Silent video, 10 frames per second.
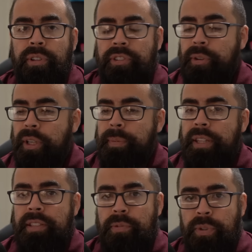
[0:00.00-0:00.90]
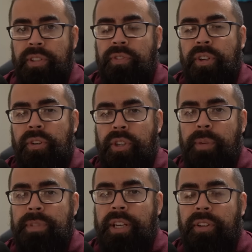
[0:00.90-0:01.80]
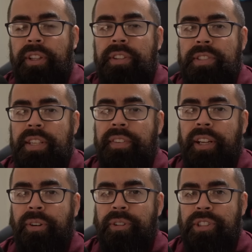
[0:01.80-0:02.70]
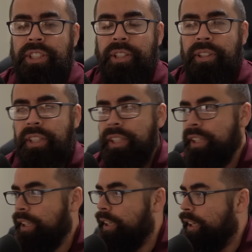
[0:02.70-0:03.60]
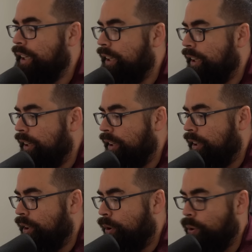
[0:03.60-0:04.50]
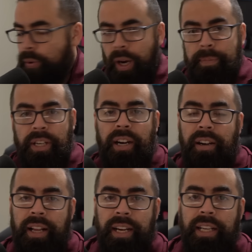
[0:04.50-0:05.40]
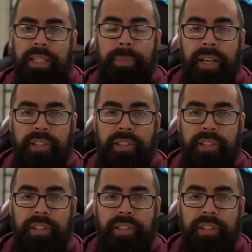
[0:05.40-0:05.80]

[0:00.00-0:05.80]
Still going to be this when this video comes out in 7 hours. So, I'm tired. I got to get to bed.